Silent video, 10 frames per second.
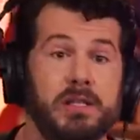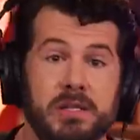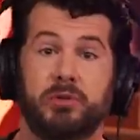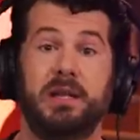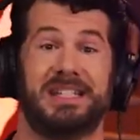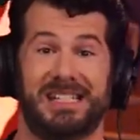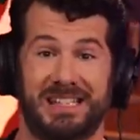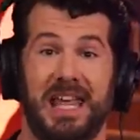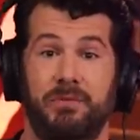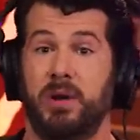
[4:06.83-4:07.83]
one is disagreeing that
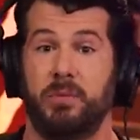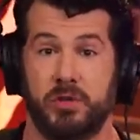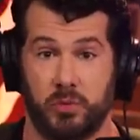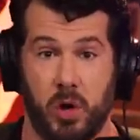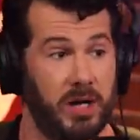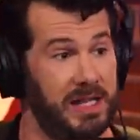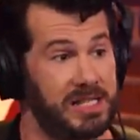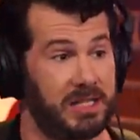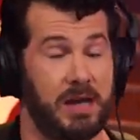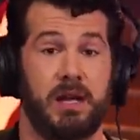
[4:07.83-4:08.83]
slavery was wrong and
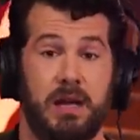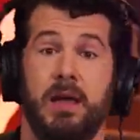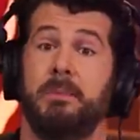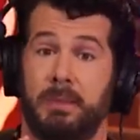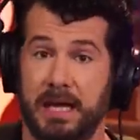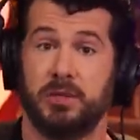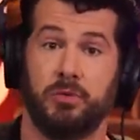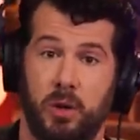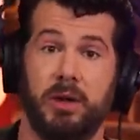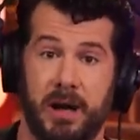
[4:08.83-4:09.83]
that slavery plays a
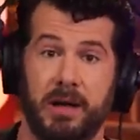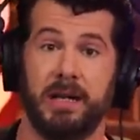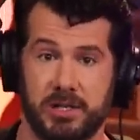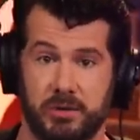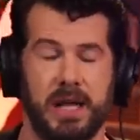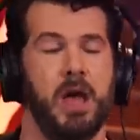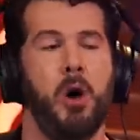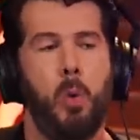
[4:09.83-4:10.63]
role in American history.